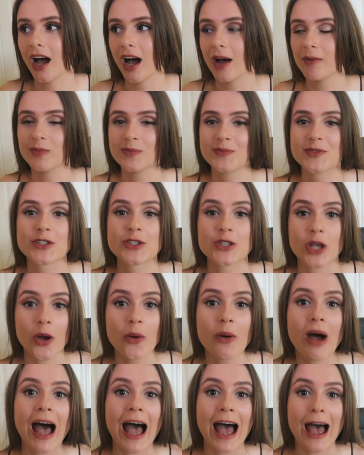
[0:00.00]
I'm
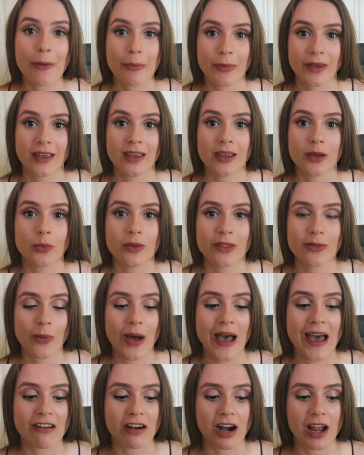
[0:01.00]
so happy with
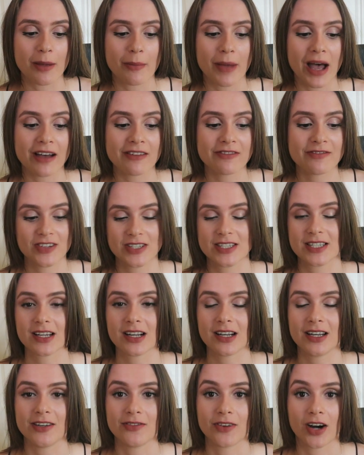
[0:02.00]
where I am at
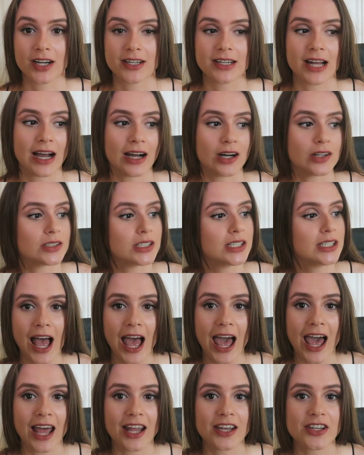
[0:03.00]
physically right now,
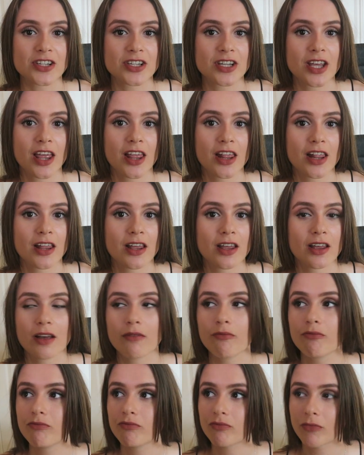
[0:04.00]
and
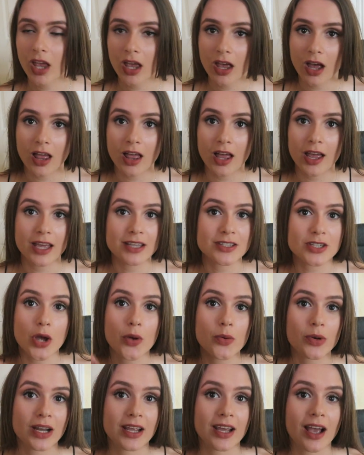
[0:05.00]
it's
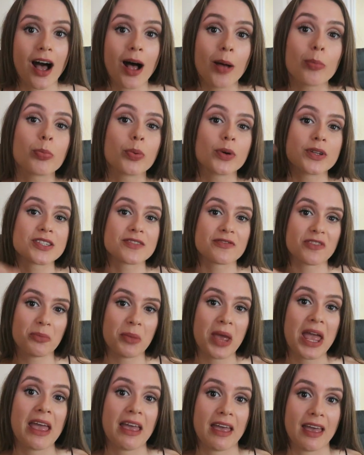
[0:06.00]
only upwards from
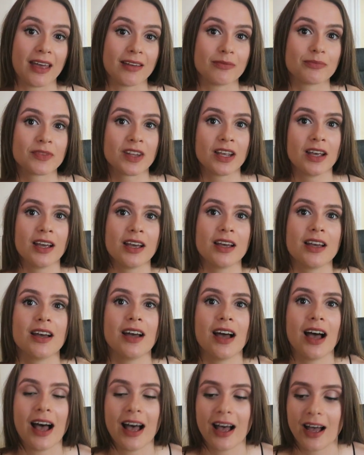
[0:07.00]
here.
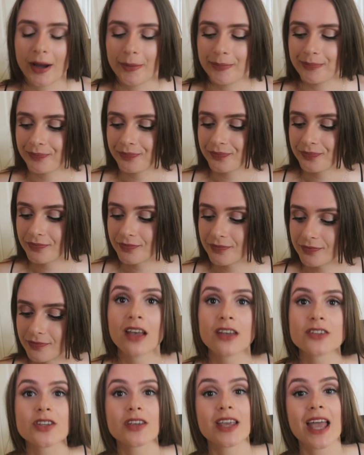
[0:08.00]

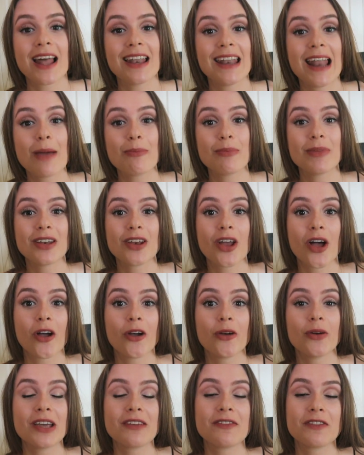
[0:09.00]
So yeah, let me
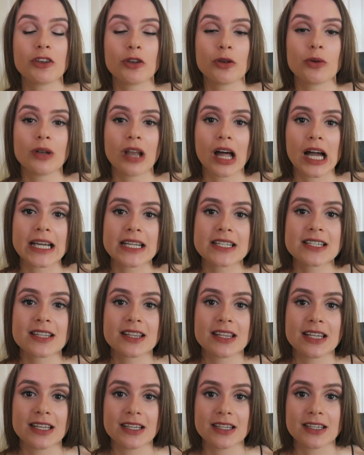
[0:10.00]
know if you
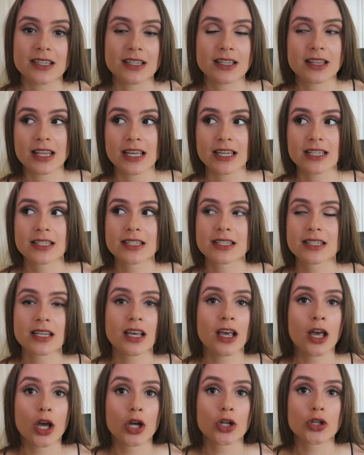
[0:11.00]
liked this
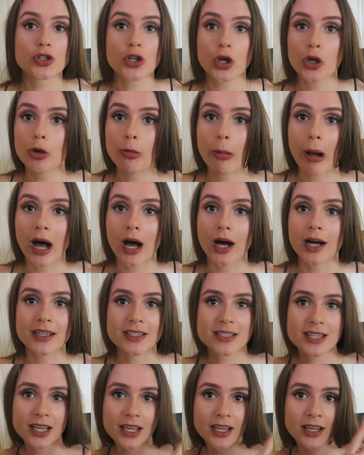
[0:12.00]

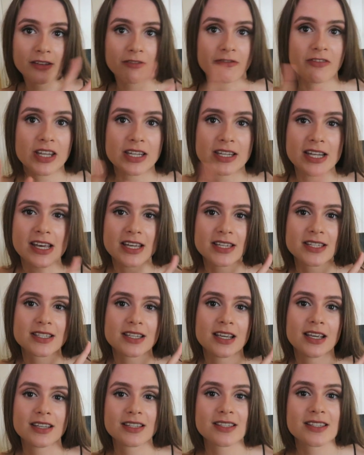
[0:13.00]
2-part
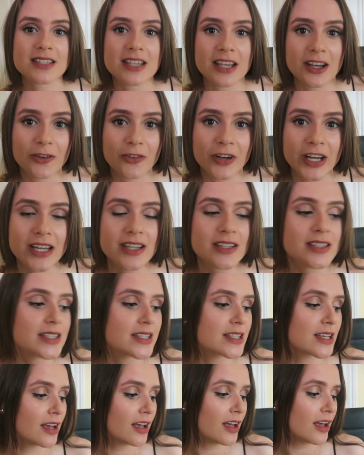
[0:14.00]
fitness
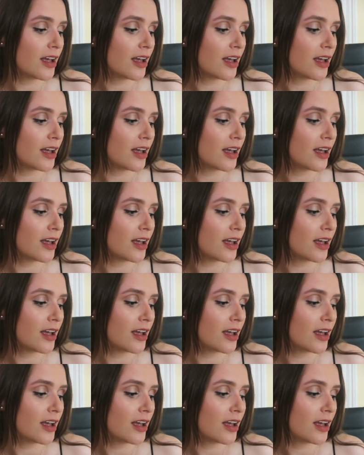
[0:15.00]
series.